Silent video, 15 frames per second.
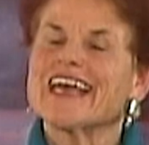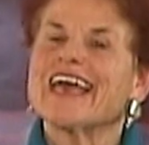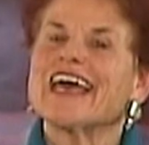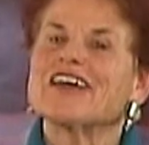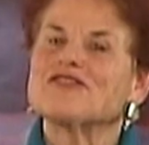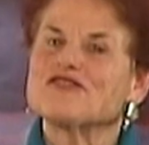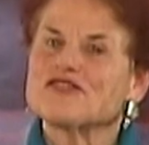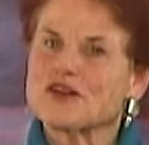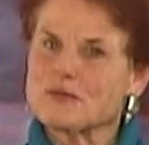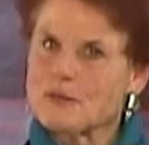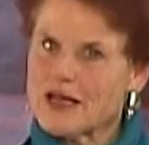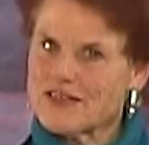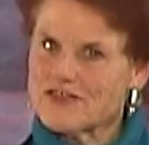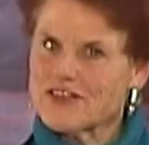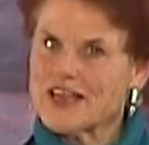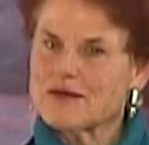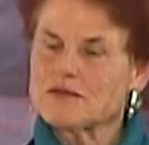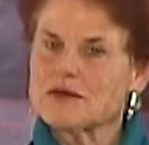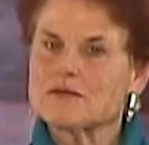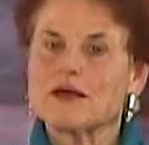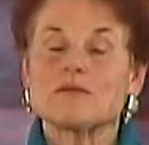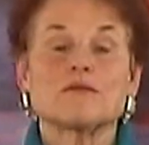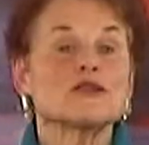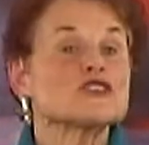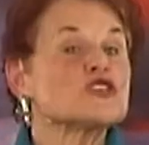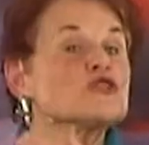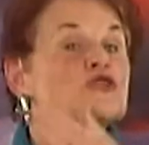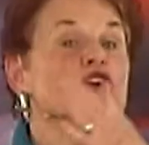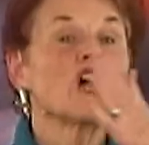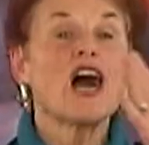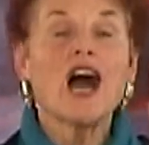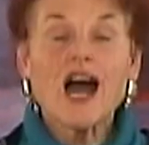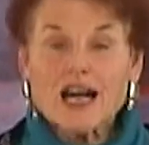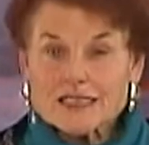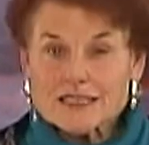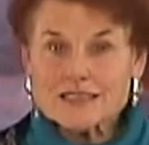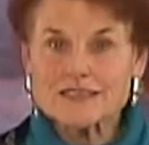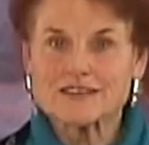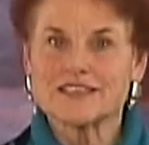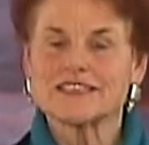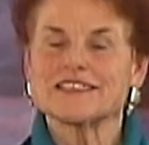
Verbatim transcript: and from my family members who constantly